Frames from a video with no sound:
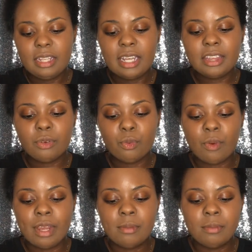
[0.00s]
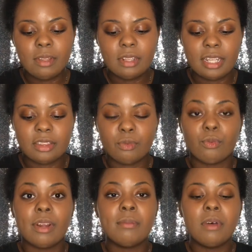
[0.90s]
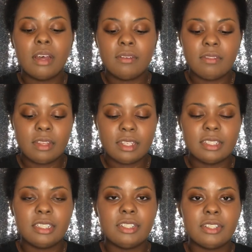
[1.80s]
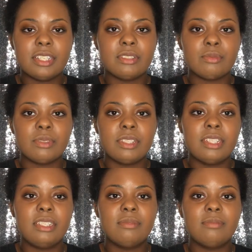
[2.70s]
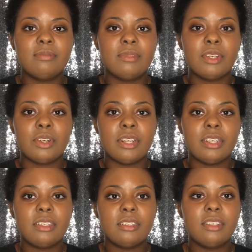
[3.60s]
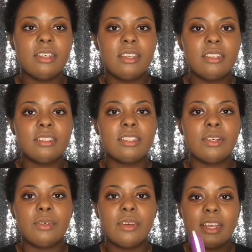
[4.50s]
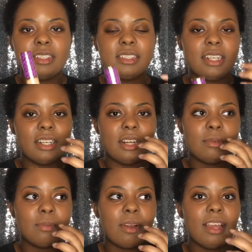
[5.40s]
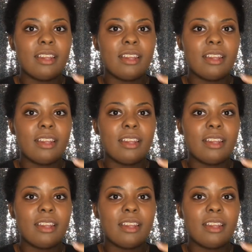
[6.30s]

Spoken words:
like the rim of the concealer gets really dirty. So I stand it upright,